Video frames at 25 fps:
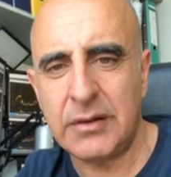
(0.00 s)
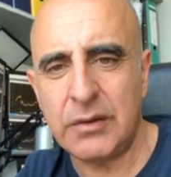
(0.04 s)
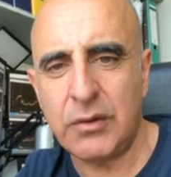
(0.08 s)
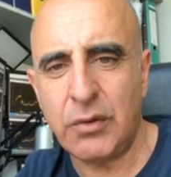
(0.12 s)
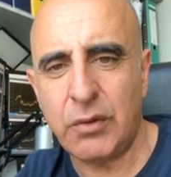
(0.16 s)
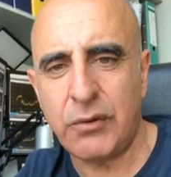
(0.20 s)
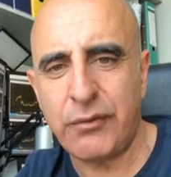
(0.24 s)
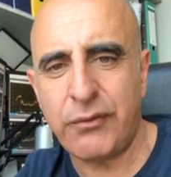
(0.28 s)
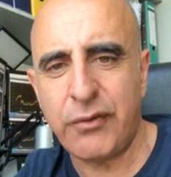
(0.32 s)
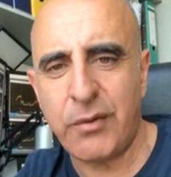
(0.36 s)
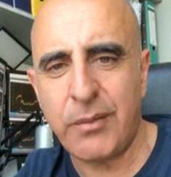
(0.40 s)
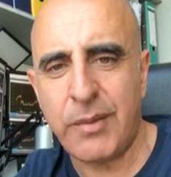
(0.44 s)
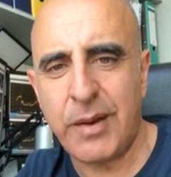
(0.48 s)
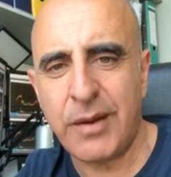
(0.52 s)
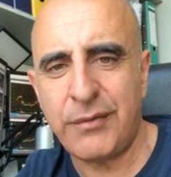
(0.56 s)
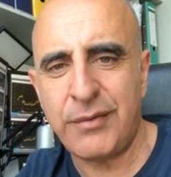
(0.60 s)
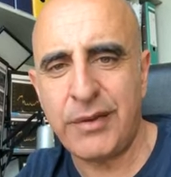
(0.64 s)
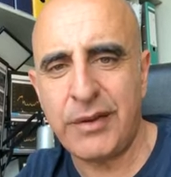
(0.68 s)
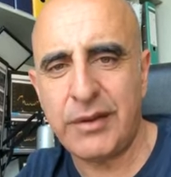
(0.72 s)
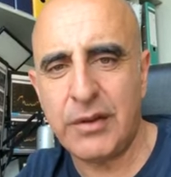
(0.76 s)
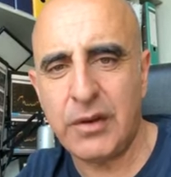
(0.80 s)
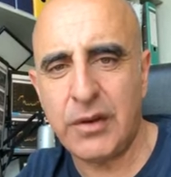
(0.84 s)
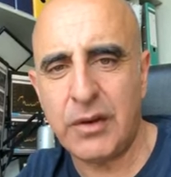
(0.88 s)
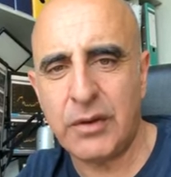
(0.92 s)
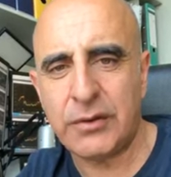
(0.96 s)
look for my
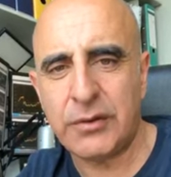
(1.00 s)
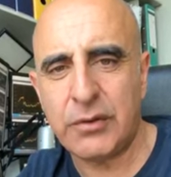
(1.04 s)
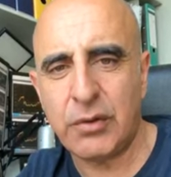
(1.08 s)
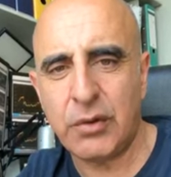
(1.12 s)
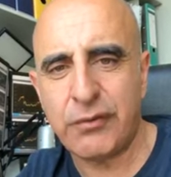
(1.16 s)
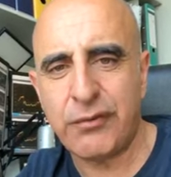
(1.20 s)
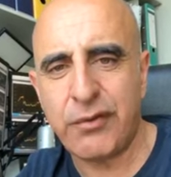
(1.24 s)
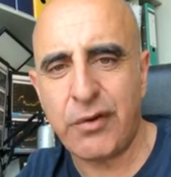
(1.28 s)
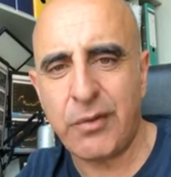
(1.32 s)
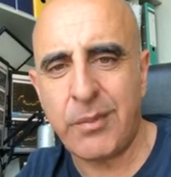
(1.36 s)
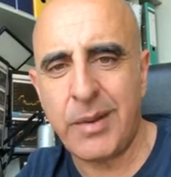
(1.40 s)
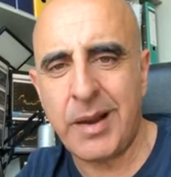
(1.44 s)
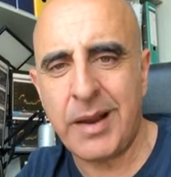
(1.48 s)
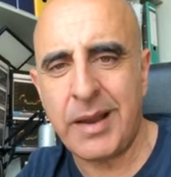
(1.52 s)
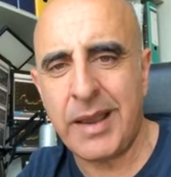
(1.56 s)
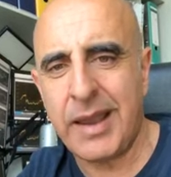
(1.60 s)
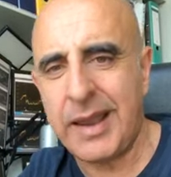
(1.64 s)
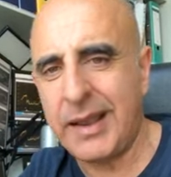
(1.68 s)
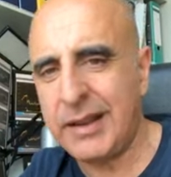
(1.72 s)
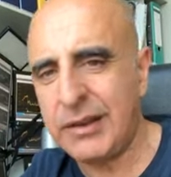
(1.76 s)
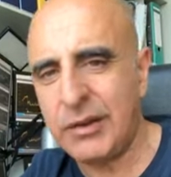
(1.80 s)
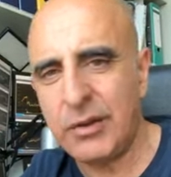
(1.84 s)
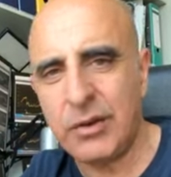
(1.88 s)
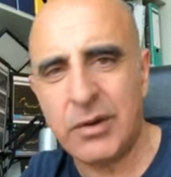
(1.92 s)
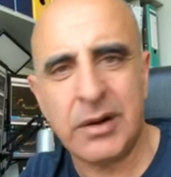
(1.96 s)
videos, look for my
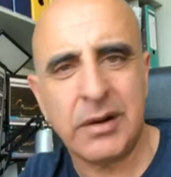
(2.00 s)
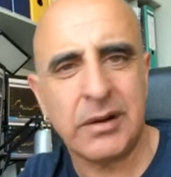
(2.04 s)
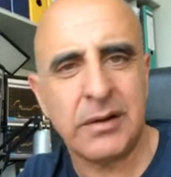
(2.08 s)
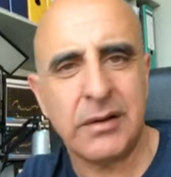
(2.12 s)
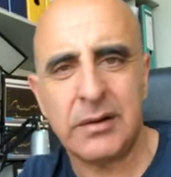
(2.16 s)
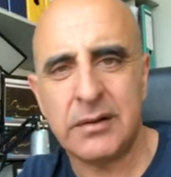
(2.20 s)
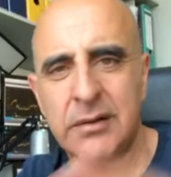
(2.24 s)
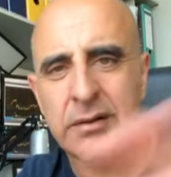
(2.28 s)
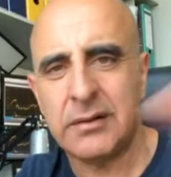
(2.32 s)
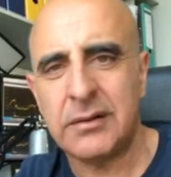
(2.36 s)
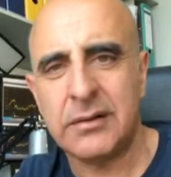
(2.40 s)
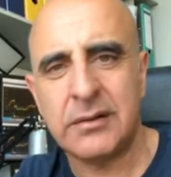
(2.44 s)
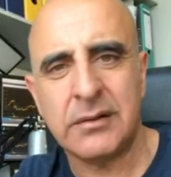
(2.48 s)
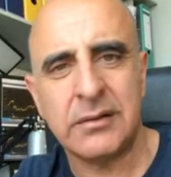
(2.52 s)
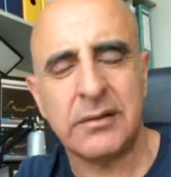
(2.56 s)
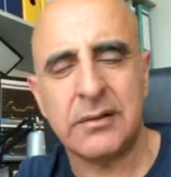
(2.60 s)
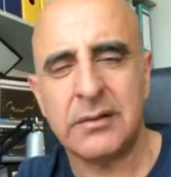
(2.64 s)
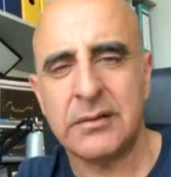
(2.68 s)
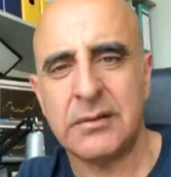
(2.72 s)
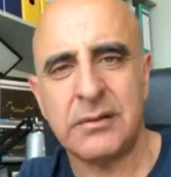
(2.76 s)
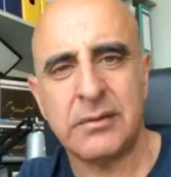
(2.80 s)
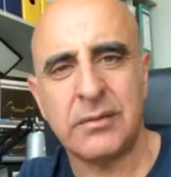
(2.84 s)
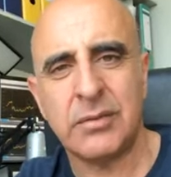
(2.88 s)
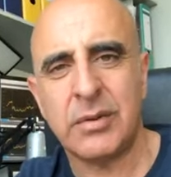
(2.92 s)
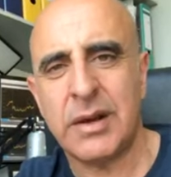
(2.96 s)

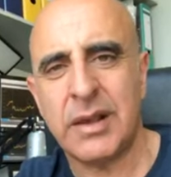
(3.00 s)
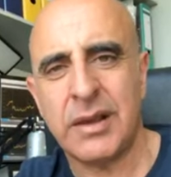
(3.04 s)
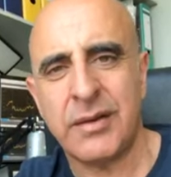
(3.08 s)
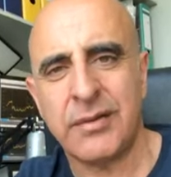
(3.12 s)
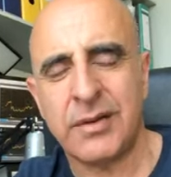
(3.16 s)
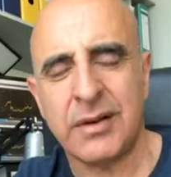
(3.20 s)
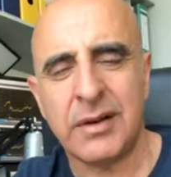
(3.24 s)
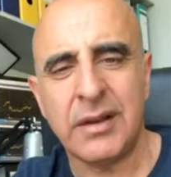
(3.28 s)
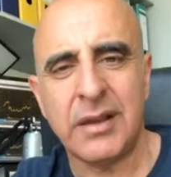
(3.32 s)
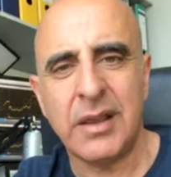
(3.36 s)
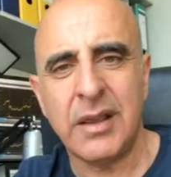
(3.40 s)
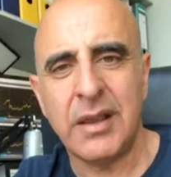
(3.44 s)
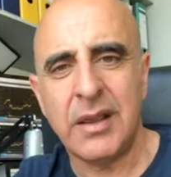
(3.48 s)
annual whatever.